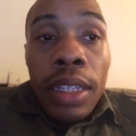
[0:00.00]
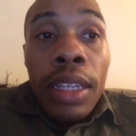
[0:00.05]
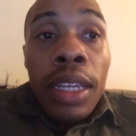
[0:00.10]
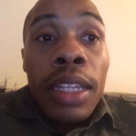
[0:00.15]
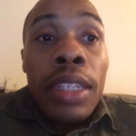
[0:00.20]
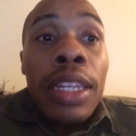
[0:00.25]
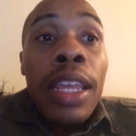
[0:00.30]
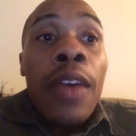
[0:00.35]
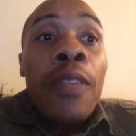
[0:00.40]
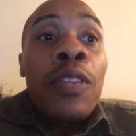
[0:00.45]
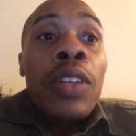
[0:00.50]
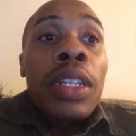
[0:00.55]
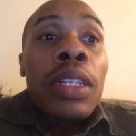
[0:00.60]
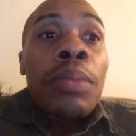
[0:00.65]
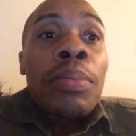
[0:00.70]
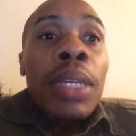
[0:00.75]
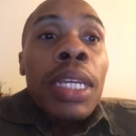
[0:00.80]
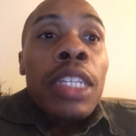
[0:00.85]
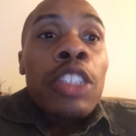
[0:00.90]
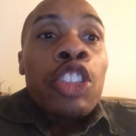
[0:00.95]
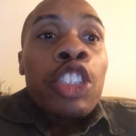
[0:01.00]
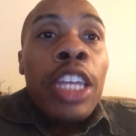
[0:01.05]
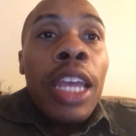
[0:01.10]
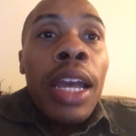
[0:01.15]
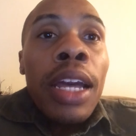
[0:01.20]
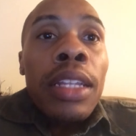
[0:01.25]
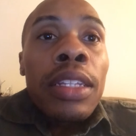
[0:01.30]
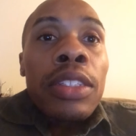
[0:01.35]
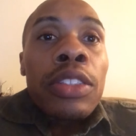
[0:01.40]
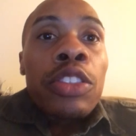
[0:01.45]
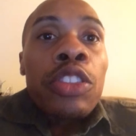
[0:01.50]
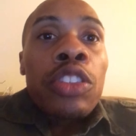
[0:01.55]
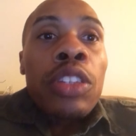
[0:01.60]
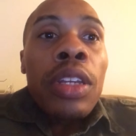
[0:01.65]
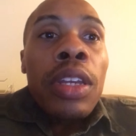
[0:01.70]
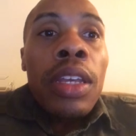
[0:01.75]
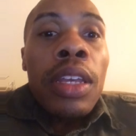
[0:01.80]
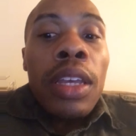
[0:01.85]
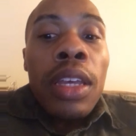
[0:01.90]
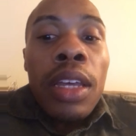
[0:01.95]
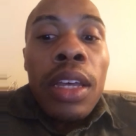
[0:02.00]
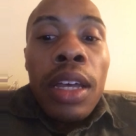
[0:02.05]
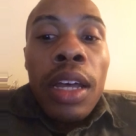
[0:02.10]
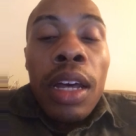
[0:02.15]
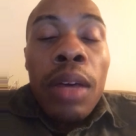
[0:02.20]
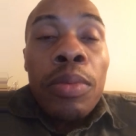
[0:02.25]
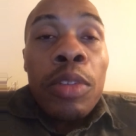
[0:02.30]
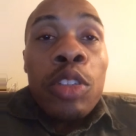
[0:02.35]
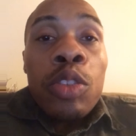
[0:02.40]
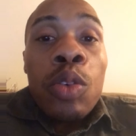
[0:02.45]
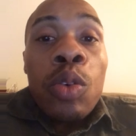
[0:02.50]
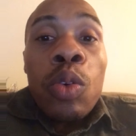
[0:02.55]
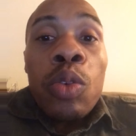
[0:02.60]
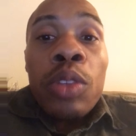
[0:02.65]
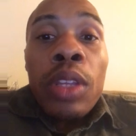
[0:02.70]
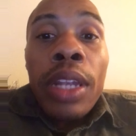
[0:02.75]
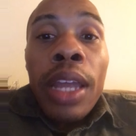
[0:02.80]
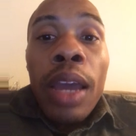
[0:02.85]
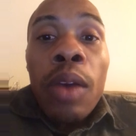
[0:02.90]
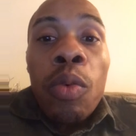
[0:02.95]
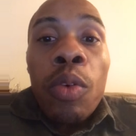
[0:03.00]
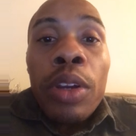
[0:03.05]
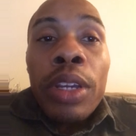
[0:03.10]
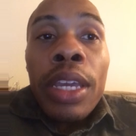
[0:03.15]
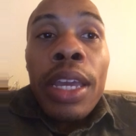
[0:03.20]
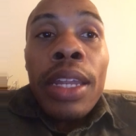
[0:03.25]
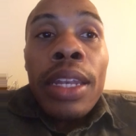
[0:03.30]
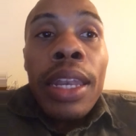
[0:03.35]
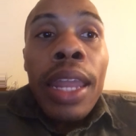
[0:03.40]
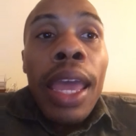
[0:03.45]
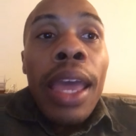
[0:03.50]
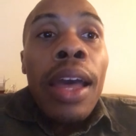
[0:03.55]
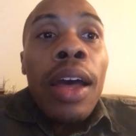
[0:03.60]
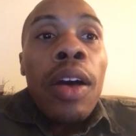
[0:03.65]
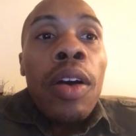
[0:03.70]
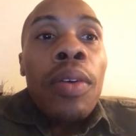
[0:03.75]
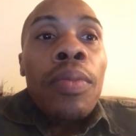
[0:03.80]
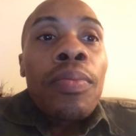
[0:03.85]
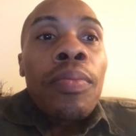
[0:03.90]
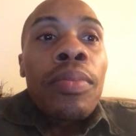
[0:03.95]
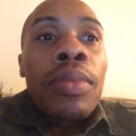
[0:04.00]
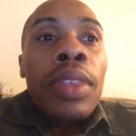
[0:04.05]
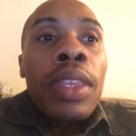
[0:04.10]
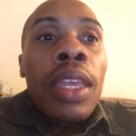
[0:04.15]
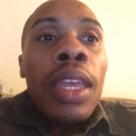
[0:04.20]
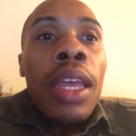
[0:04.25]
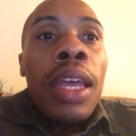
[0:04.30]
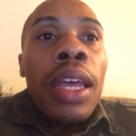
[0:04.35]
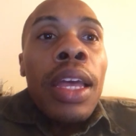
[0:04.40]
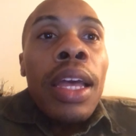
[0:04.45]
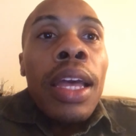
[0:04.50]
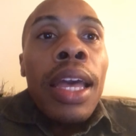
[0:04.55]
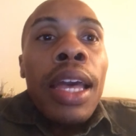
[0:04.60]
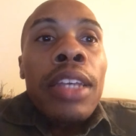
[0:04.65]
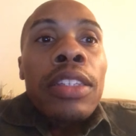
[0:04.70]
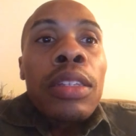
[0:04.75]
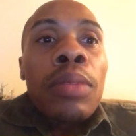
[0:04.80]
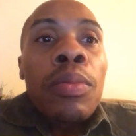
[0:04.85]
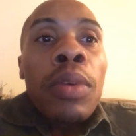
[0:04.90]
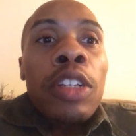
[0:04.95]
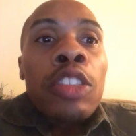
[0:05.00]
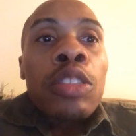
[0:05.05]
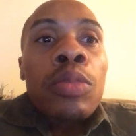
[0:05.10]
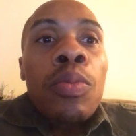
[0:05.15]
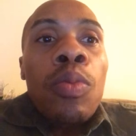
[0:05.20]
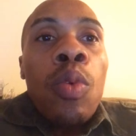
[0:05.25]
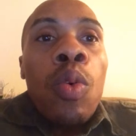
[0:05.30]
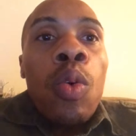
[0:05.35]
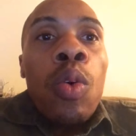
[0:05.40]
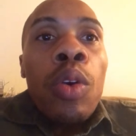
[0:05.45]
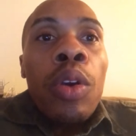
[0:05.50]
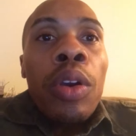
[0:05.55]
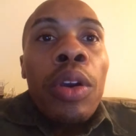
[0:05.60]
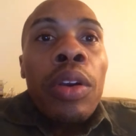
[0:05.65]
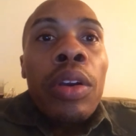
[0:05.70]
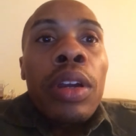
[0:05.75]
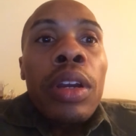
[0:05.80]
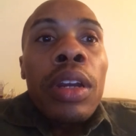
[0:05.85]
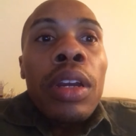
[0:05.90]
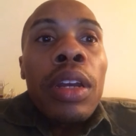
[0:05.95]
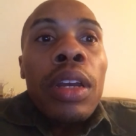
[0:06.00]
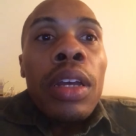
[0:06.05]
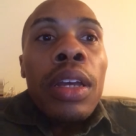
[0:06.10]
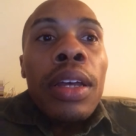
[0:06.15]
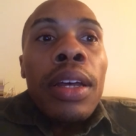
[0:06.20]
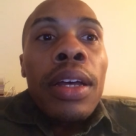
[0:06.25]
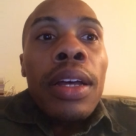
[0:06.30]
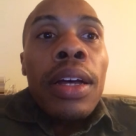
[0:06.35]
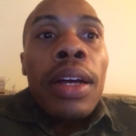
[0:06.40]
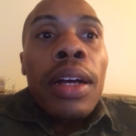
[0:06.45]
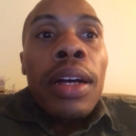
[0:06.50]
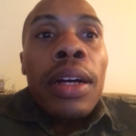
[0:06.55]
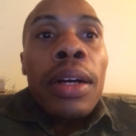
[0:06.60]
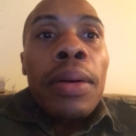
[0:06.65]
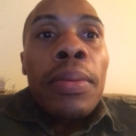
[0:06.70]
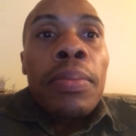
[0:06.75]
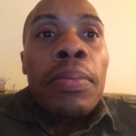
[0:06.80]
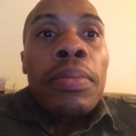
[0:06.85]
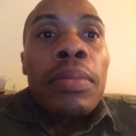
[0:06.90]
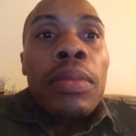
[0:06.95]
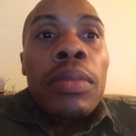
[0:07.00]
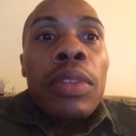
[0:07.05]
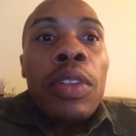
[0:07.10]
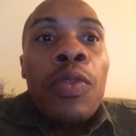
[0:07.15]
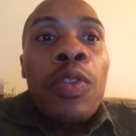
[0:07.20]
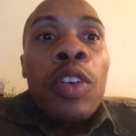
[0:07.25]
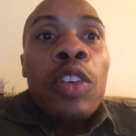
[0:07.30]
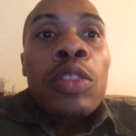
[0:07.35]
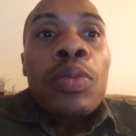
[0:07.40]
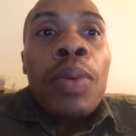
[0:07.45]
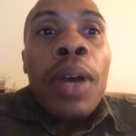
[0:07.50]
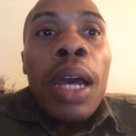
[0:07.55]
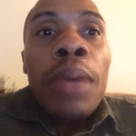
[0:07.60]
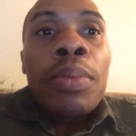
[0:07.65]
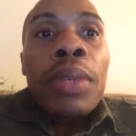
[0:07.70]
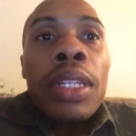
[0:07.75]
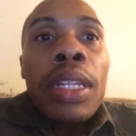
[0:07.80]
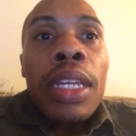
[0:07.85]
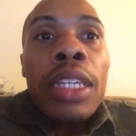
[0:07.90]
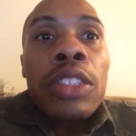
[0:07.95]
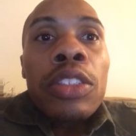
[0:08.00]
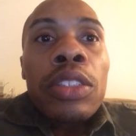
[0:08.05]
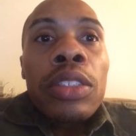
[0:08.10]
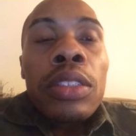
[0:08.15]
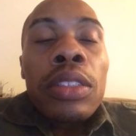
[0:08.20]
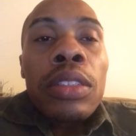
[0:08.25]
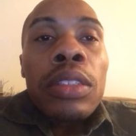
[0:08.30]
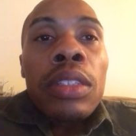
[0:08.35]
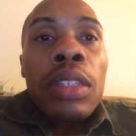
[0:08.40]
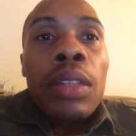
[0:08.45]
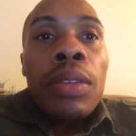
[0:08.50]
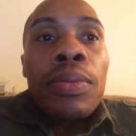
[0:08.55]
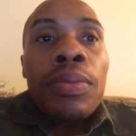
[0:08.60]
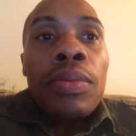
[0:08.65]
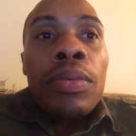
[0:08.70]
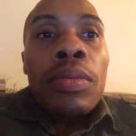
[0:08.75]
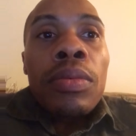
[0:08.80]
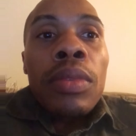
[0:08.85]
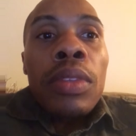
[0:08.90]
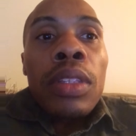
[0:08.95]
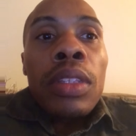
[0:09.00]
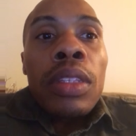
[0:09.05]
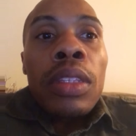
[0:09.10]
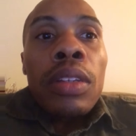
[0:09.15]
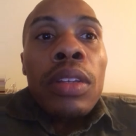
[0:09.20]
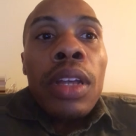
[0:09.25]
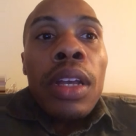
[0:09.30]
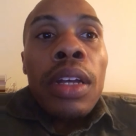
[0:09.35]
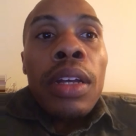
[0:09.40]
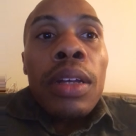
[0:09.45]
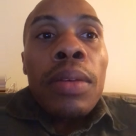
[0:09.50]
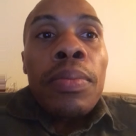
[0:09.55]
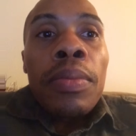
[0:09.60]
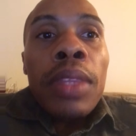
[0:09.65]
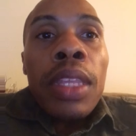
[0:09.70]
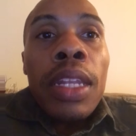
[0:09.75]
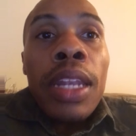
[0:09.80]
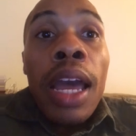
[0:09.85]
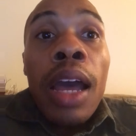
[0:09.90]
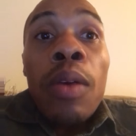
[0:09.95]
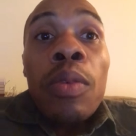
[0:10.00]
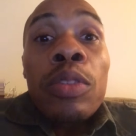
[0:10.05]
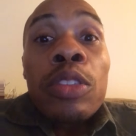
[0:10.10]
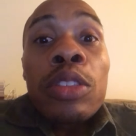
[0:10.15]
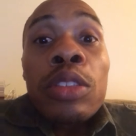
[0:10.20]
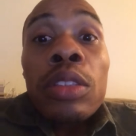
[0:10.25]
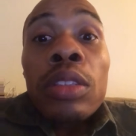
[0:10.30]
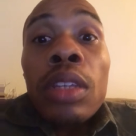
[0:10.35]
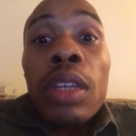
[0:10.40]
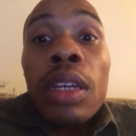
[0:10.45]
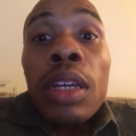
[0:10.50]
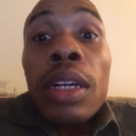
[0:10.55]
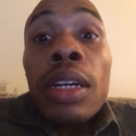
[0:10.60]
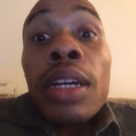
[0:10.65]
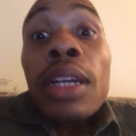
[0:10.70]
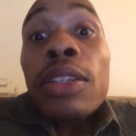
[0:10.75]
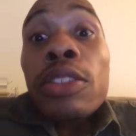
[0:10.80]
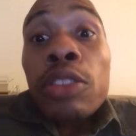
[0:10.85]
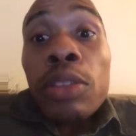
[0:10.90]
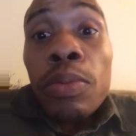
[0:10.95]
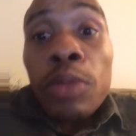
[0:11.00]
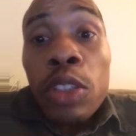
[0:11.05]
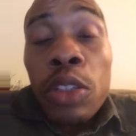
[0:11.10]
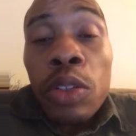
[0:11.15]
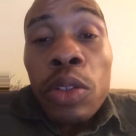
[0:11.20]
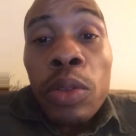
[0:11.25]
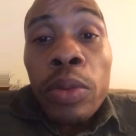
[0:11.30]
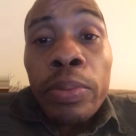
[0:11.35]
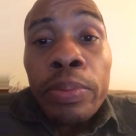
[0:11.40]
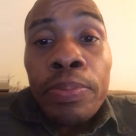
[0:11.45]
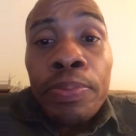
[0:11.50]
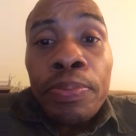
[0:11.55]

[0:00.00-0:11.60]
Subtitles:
can definitely be a challenge. The school that I work at now has a much more diverse population than I was accustomed to.